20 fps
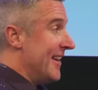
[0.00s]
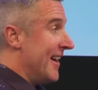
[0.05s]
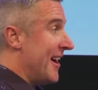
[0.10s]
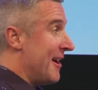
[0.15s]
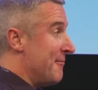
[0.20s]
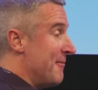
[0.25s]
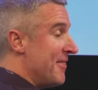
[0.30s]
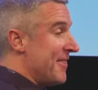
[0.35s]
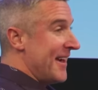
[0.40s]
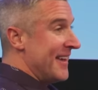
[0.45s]

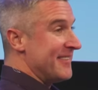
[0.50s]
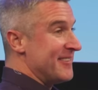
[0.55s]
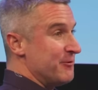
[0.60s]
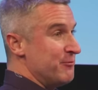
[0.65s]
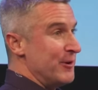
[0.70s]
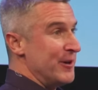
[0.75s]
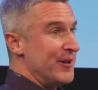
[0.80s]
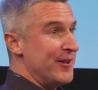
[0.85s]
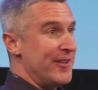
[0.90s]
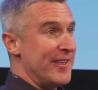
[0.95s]
Um, and thanks to
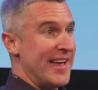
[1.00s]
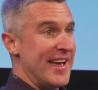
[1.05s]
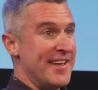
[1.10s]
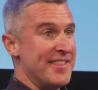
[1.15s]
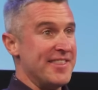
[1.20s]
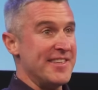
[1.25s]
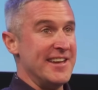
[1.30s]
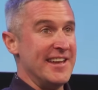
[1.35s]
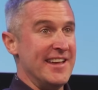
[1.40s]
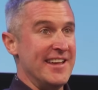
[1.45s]
Will,
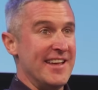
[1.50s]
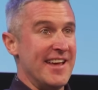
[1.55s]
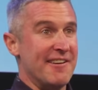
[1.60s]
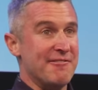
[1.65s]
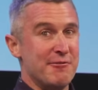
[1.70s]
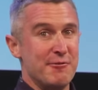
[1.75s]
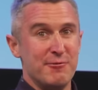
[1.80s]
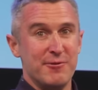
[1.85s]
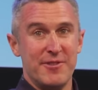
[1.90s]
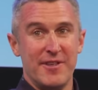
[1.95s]
Anthony,
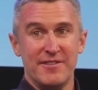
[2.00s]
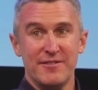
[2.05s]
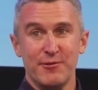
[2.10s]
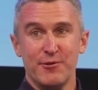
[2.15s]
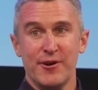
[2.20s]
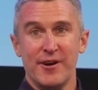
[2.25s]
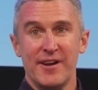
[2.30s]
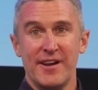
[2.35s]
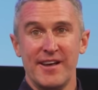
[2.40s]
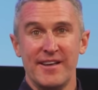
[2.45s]
everyone that's
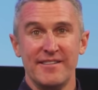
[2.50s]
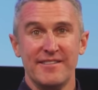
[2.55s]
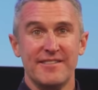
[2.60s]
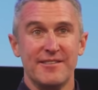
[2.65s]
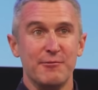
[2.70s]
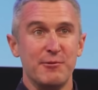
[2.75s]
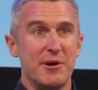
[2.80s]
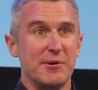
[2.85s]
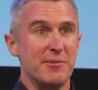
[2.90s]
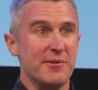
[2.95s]
organized
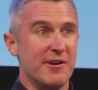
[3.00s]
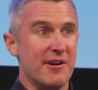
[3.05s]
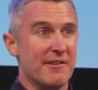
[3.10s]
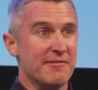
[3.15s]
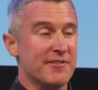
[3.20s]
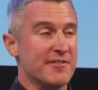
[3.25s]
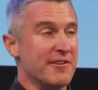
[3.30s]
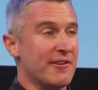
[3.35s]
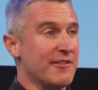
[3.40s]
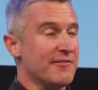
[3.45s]
the Welcome
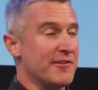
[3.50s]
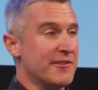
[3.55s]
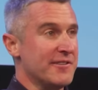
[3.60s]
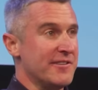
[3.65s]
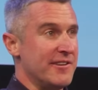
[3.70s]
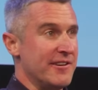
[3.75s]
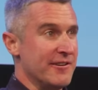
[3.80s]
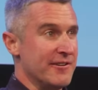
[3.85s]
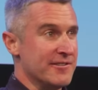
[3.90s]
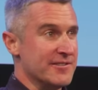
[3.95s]
Conference, all the
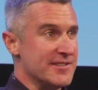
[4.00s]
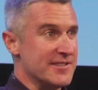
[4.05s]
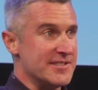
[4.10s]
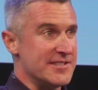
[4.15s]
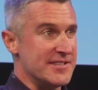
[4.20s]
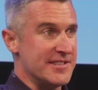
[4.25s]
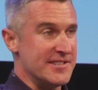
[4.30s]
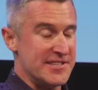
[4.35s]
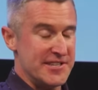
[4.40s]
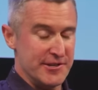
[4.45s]
volunteers.
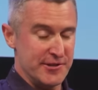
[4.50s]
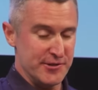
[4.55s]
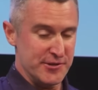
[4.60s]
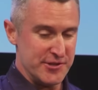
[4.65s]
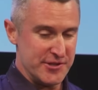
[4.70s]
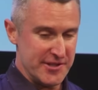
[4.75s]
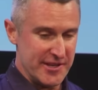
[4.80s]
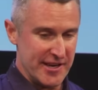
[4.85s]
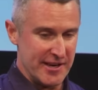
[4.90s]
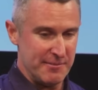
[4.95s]
It's, it's
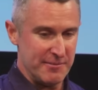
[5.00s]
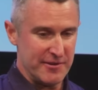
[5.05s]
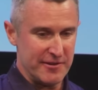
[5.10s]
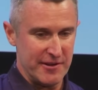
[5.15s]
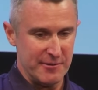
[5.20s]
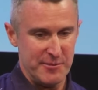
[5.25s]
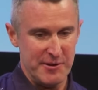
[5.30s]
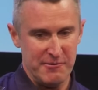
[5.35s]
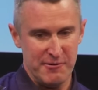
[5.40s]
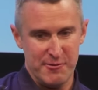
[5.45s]
huge. Um,
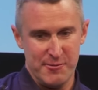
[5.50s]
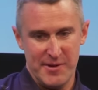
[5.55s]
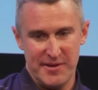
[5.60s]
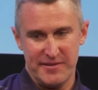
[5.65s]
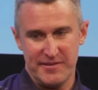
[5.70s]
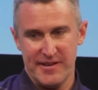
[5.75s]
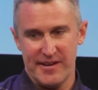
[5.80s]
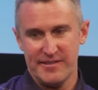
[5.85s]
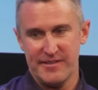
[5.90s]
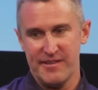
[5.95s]
so I'd be
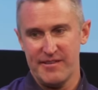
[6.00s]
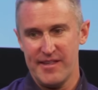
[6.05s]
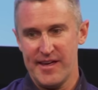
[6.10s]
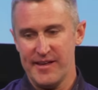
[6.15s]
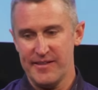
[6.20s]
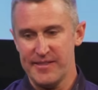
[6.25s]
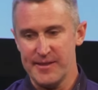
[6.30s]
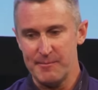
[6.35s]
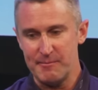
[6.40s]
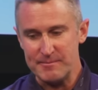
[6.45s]
remiss not to
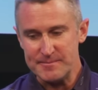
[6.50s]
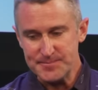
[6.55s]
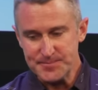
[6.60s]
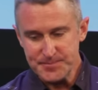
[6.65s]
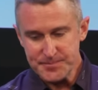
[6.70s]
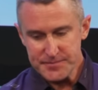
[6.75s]
thank them.